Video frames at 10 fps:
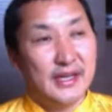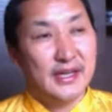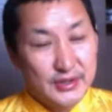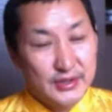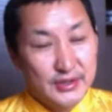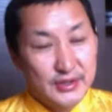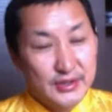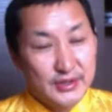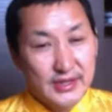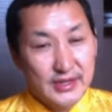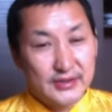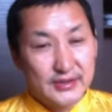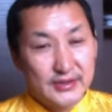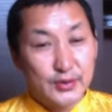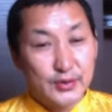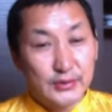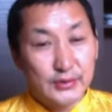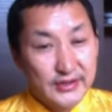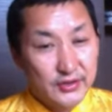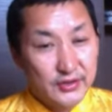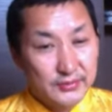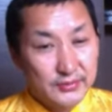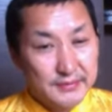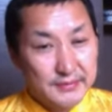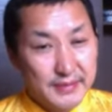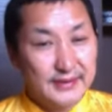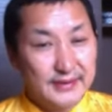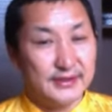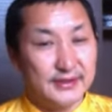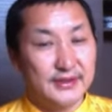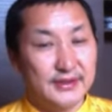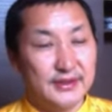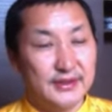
and which is the true nature of the minders.